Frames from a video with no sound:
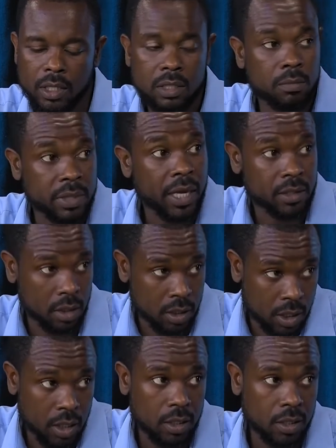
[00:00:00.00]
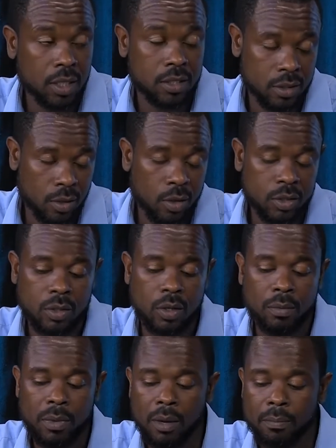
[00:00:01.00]
so um, that's again is
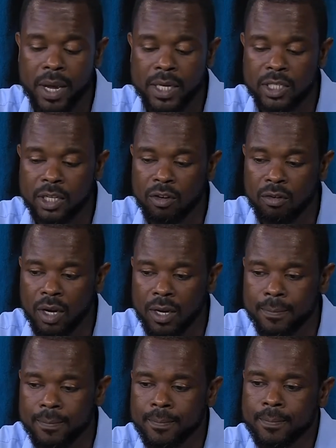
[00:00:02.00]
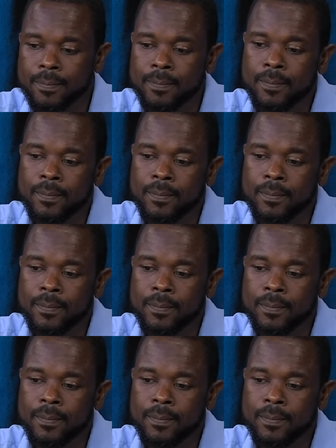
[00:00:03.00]
also a, a matching grant. Mm-hmm.